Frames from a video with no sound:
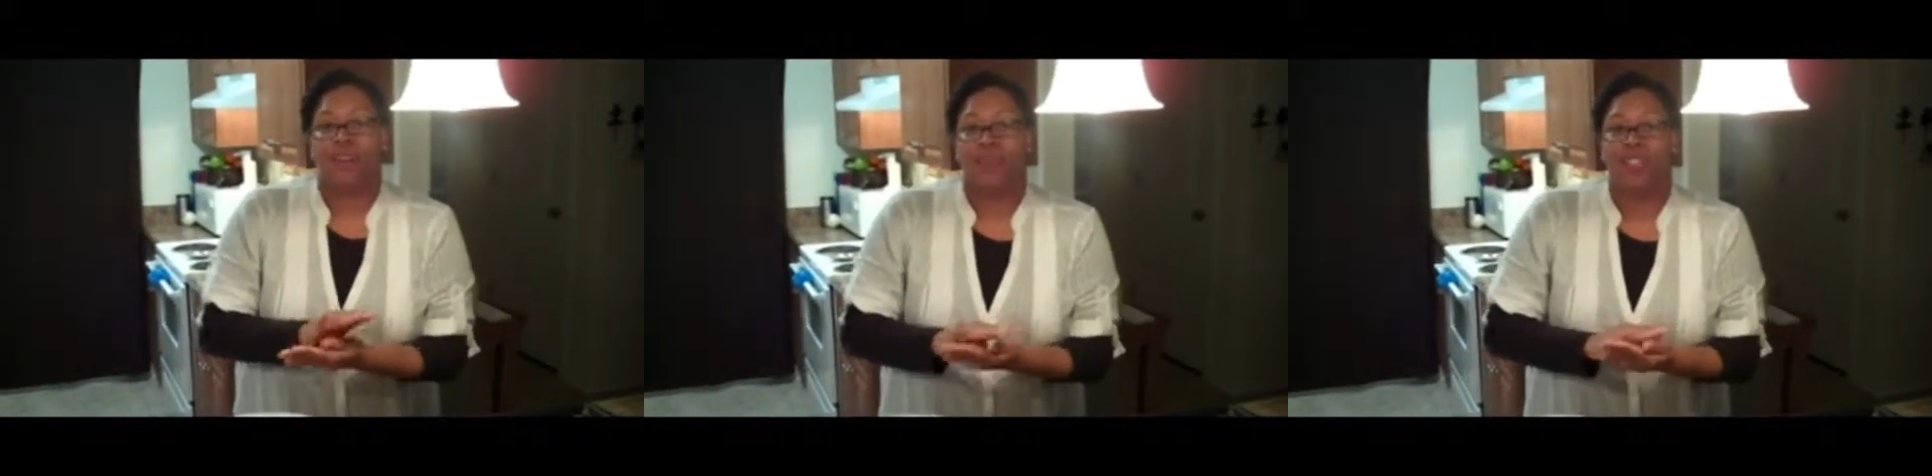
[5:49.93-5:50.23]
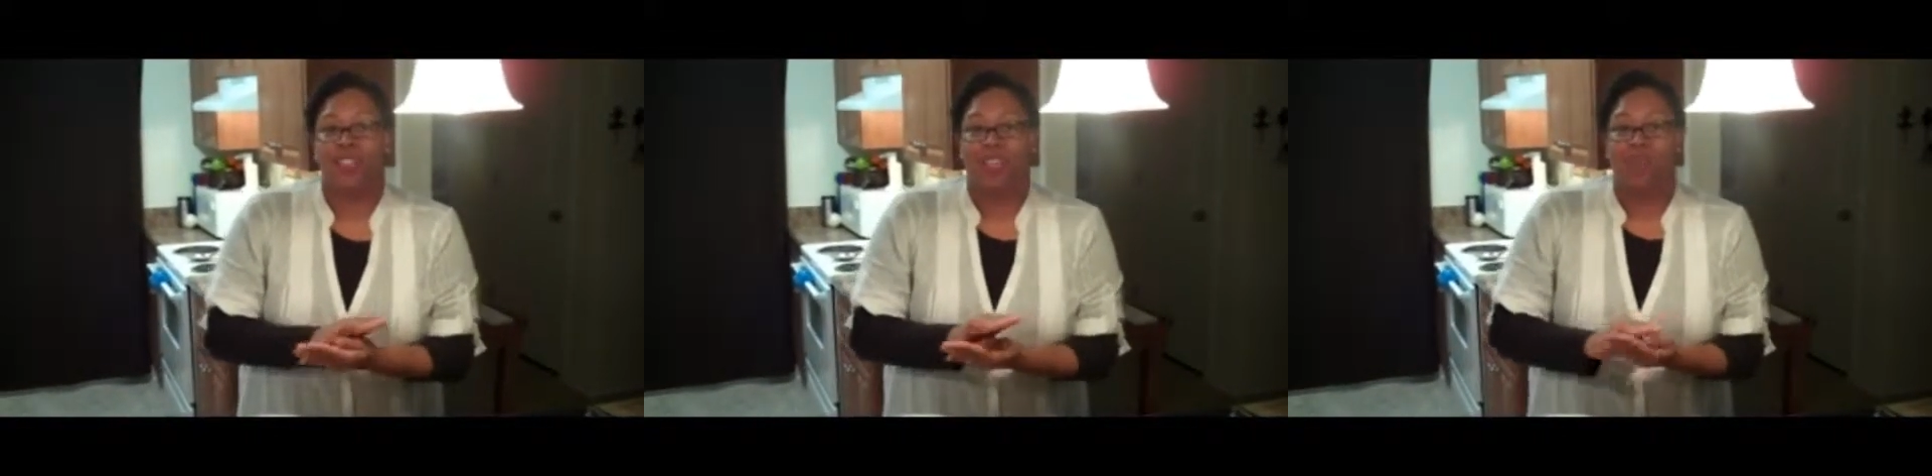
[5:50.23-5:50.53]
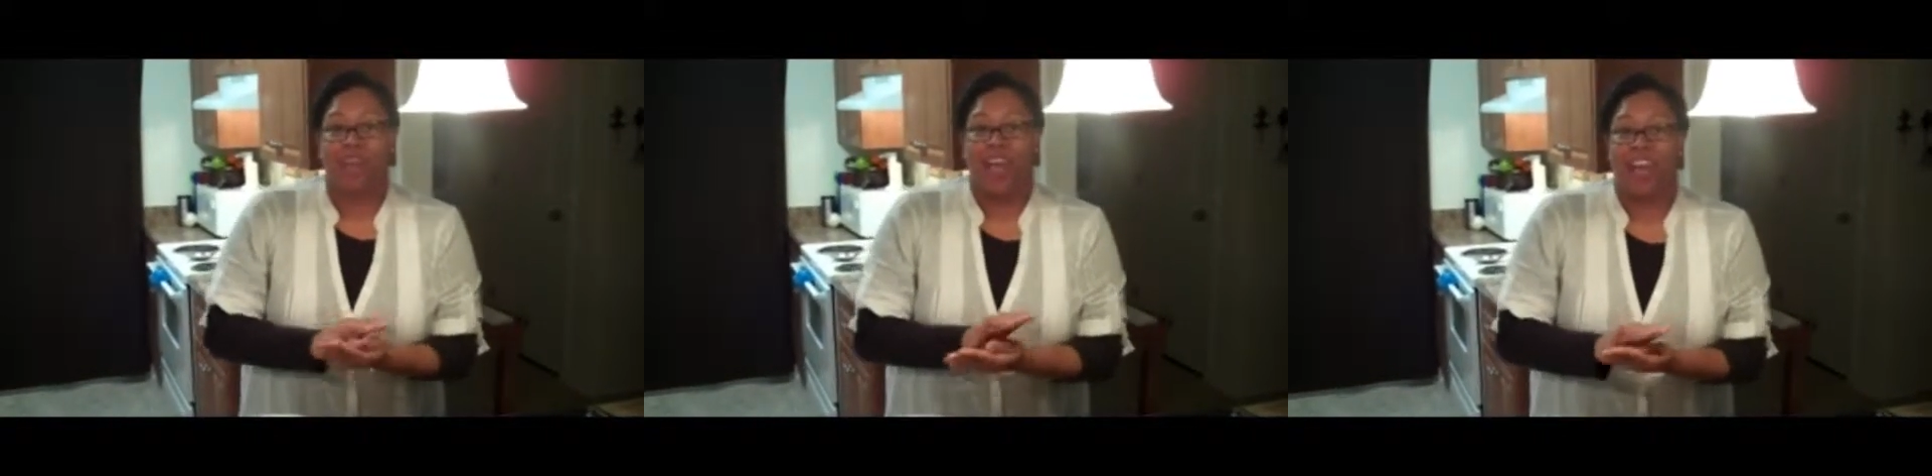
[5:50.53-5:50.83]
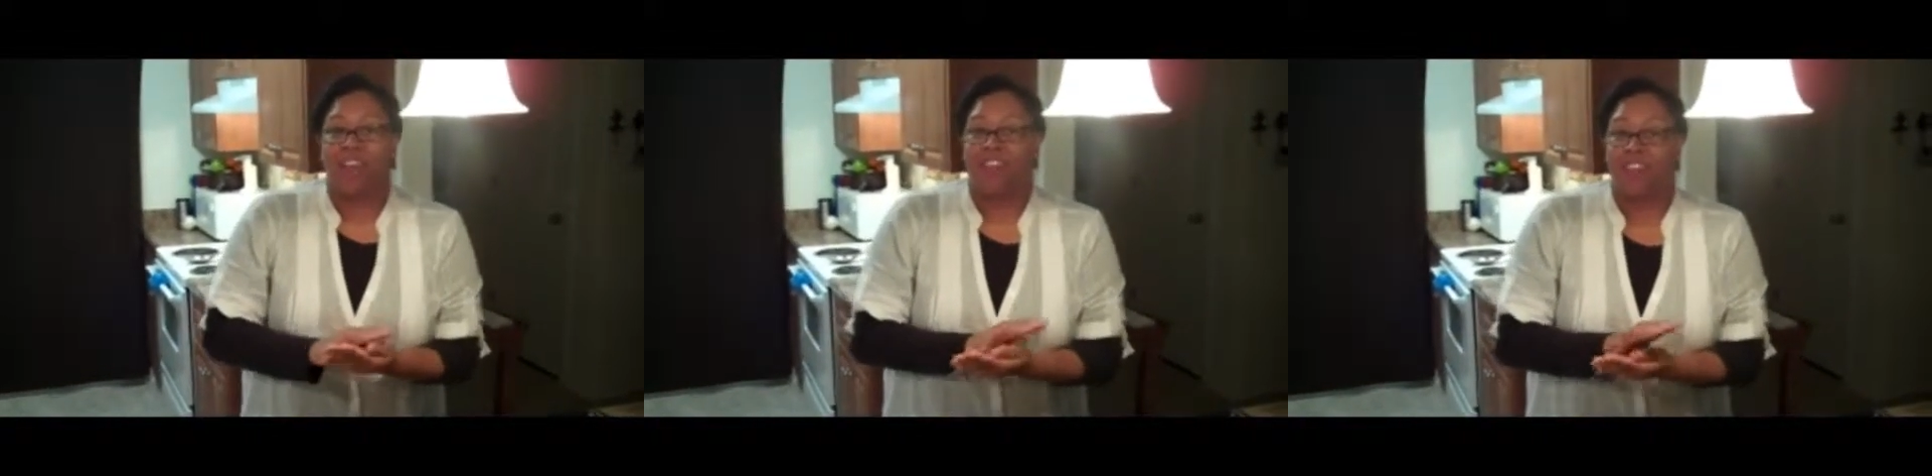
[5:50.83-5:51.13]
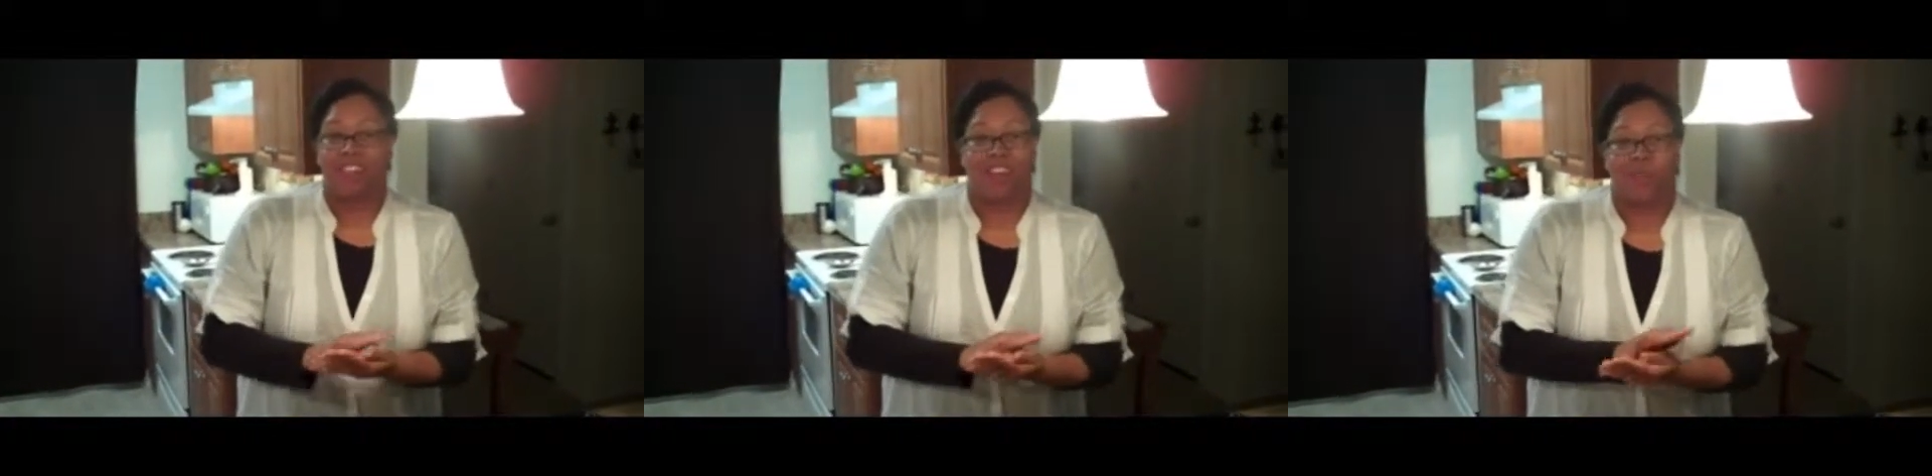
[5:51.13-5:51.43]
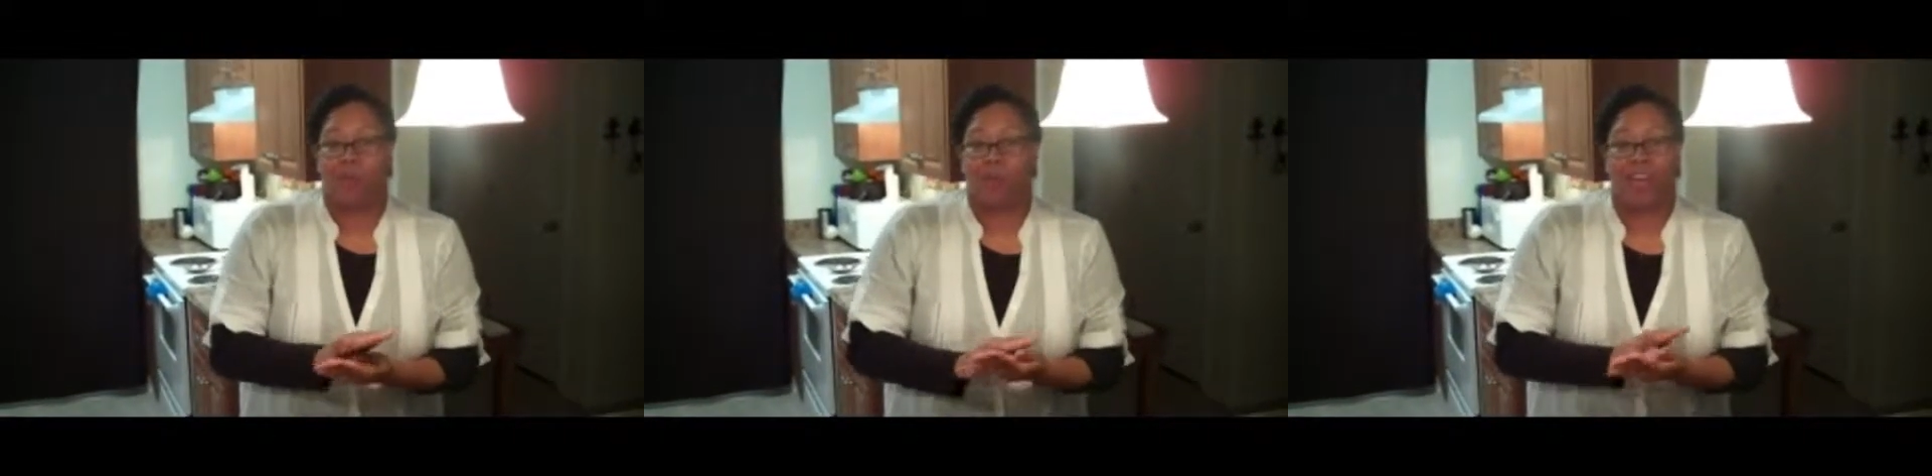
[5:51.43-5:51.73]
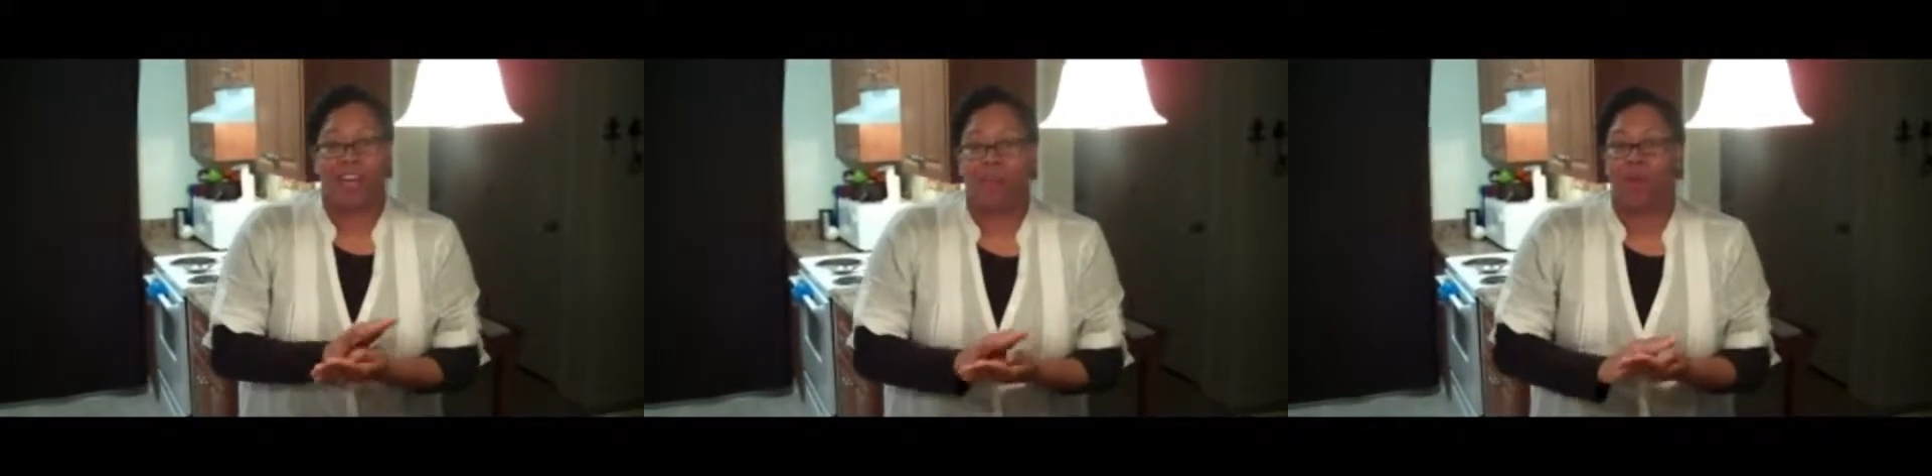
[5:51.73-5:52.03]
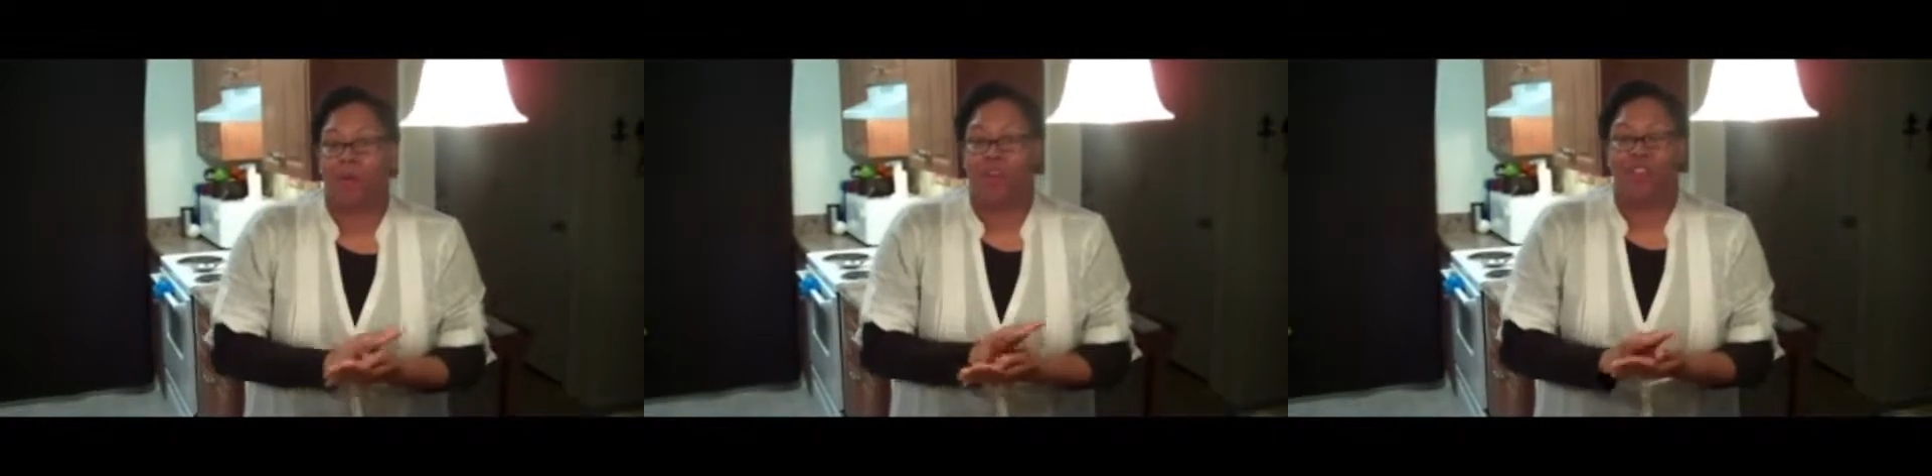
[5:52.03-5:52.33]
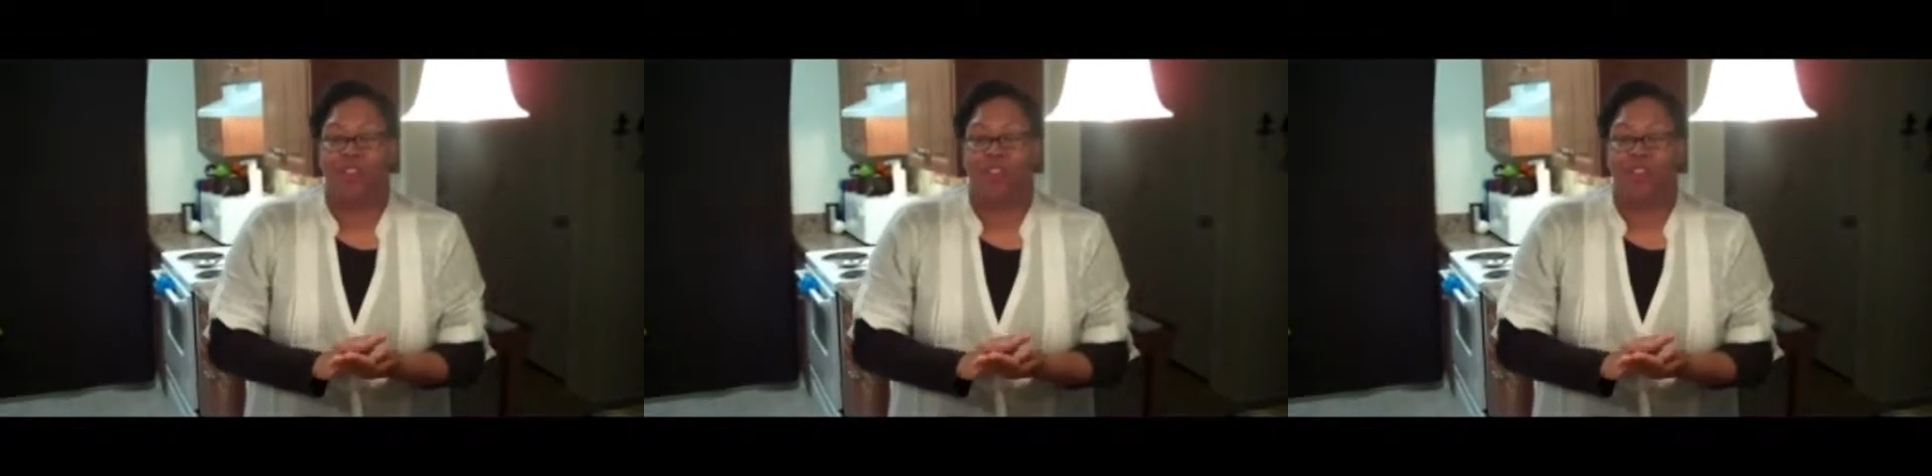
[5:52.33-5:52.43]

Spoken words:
So we'll see you back and everything's going to be plated up and we'll